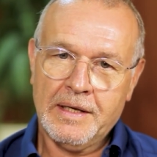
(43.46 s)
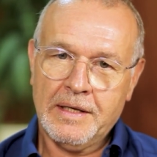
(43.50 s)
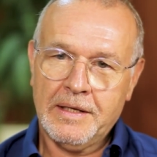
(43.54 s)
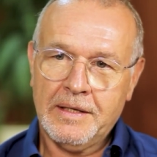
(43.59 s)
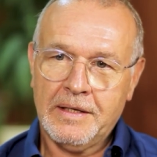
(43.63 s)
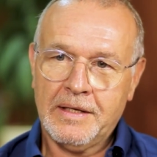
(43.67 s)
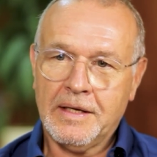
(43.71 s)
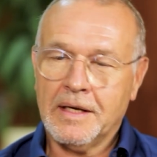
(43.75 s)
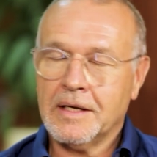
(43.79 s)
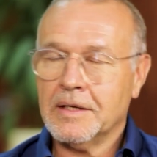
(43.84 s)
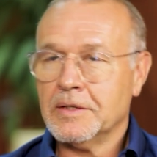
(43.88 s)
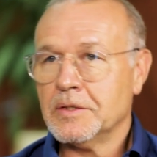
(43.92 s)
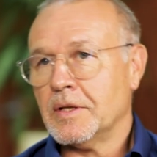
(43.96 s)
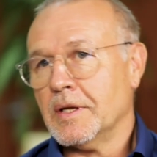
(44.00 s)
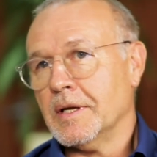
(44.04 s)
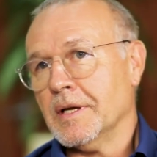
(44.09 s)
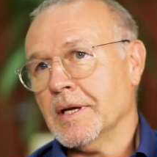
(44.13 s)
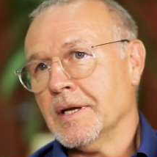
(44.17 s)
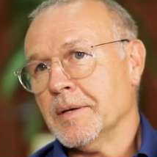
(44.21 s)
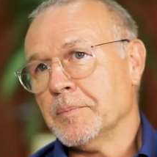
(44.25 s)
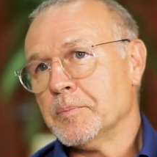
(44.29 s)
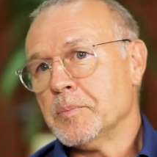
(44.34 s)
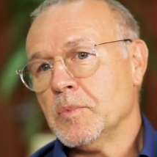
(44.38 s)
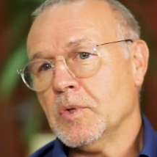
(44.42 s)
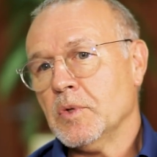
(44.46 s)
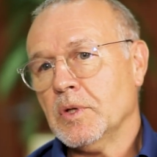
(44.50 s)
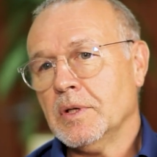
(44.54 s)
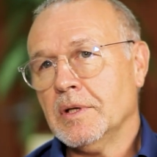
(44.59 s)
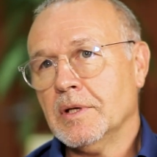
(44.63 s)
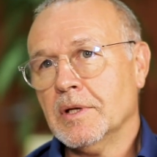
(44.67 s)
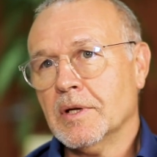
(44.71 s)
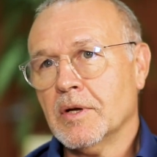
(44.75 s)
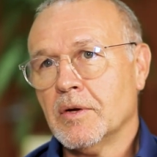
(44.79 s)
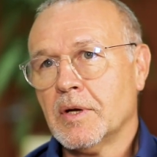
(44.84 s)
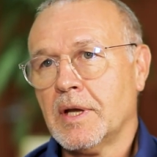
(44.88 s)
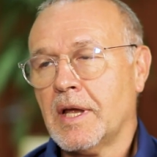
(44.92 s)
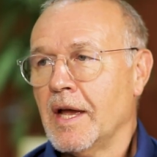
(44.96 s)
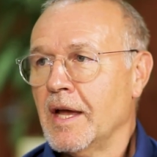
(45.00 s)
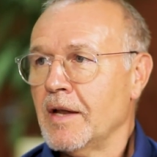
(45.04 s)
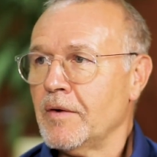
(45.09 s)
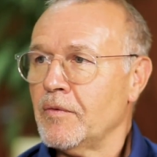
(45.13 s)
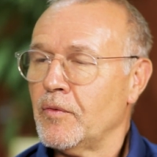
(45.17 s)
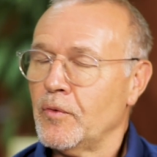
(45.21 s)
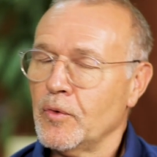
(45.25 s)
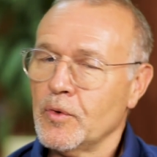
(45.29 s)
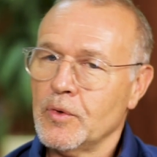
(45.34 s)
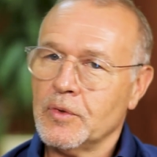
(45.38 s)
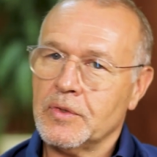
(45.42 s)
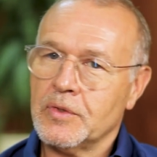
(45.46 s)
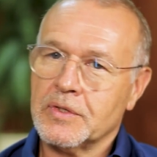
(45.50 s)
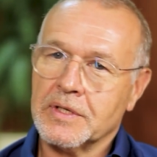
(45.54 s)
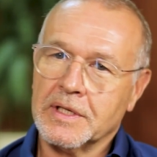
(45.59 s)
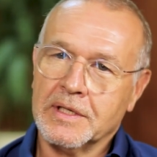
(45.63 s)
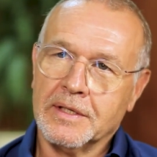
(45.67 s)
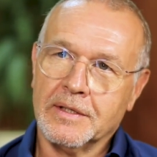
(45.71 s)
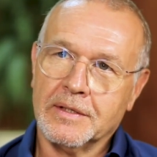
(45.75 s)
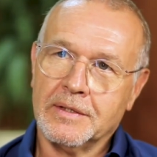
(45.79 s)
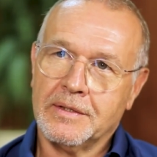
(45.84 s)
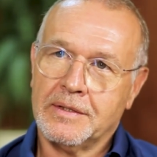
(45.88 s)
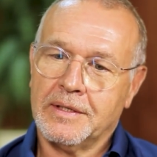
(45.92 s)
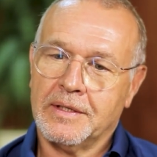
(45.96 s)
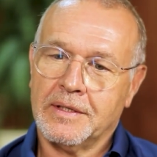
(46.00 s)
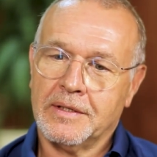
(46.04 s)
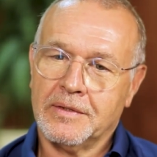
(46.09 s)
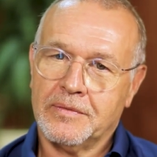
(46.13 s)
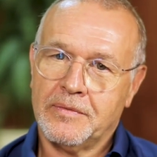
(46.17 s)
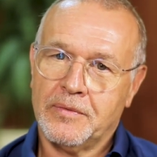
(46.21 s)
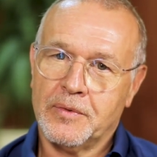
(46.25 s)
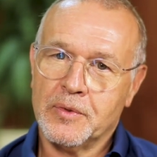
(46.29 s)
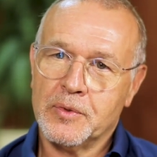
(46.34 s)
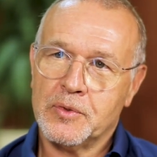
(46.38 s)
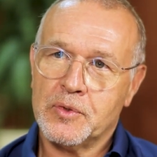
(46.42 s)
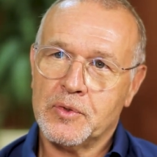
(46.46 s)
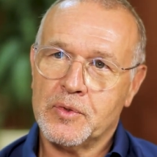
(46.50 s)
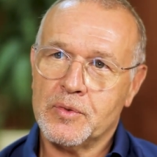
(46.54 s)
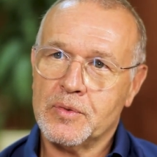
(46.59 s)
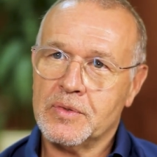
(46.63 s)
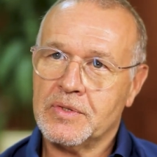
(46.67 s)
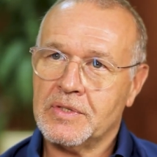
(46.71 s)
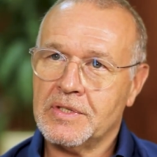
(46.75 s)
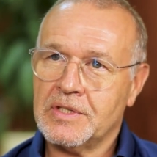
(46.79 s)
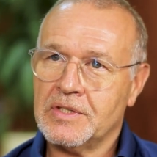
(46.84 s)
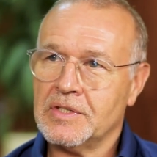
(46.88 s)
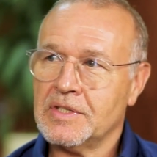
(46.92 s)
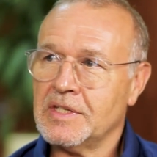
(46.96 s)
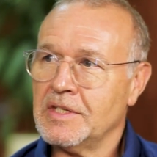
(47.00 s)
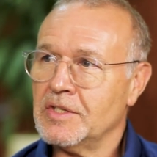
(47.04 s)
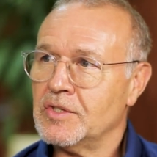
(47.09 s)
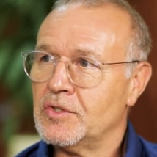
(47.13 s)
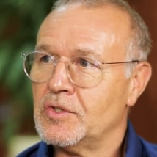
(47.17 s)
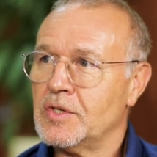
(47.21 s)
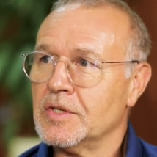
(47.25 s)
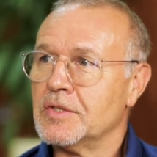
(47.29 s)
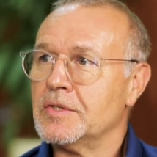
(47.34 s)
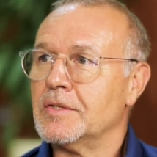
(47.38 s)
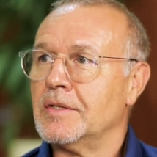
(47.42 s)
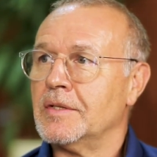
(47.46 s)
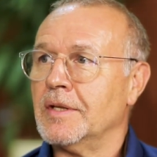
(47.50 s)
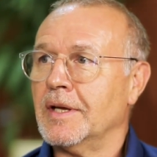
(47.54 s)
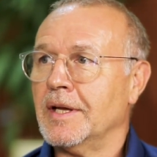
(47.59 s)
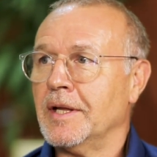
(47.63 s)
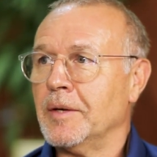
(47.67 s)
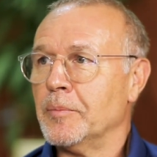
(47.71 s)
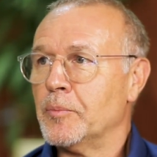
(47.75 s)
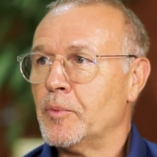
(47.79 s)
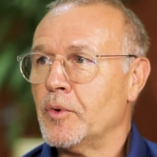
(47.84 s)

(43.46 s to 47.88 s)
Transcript: Canned fruit and fruit juice is just the end